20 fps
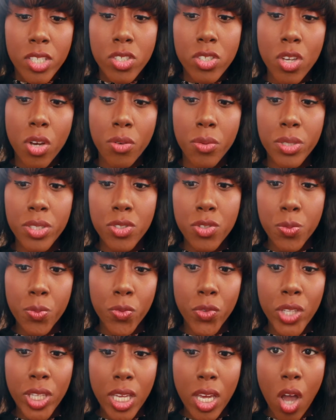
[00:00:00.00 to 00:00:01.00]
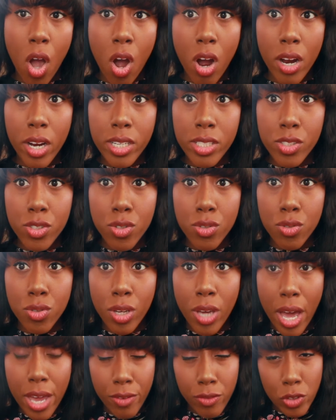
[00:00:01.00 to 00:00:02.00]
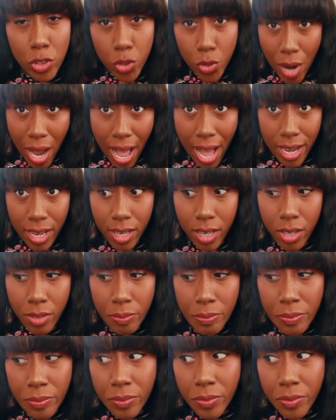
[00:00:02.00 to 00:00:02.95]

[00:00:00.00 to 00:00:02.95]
So it's really hard to kind of track